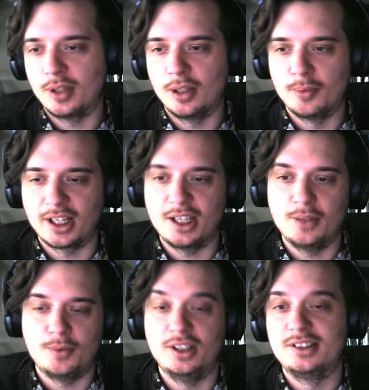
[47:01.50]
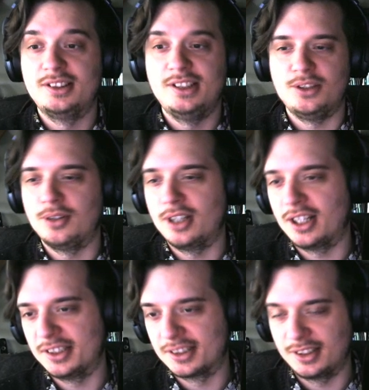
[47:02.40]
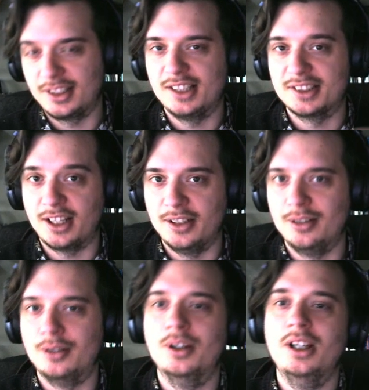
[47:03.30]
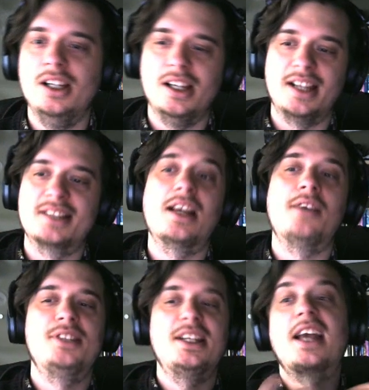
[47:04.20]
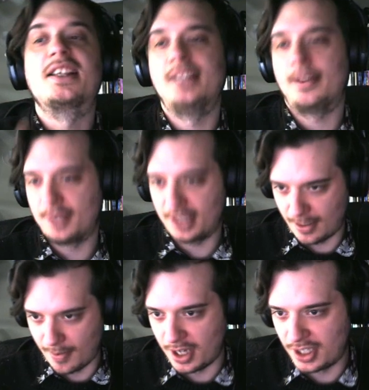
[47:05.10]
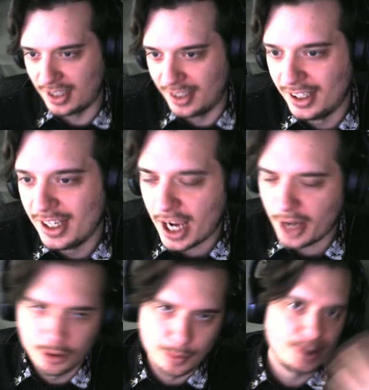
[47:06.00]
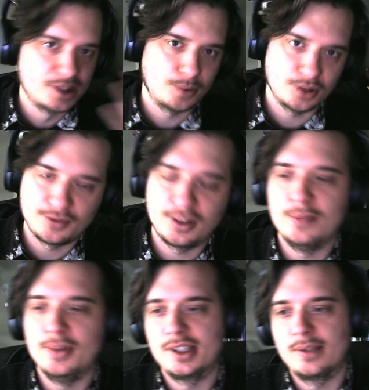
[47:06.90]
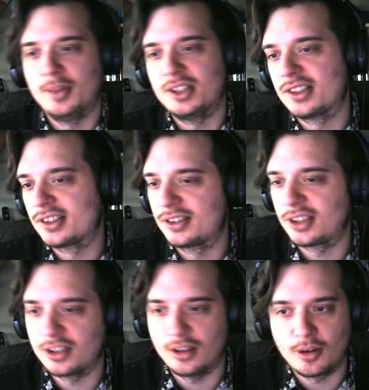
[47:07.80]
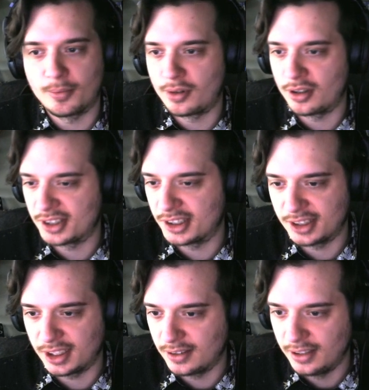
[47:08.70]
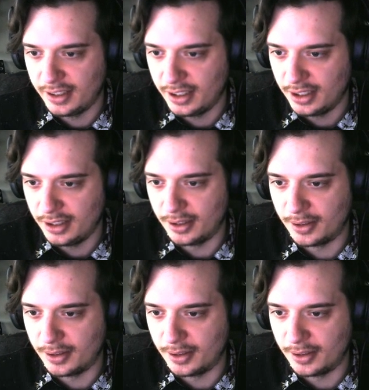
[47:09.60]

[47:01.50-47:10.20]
but I kind of want to teach you guys the things I know, and that's everything except animation. I know the principles of animation, but it's just such a long process that, you know.